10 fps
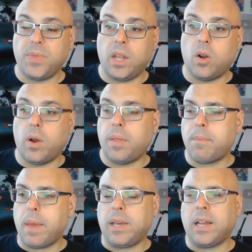and
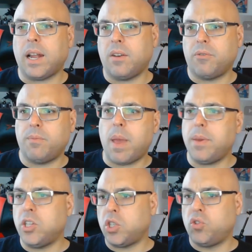then
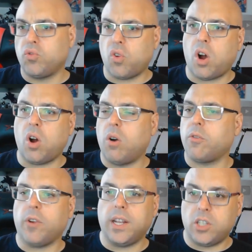maybe just draw
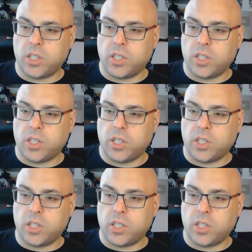over it.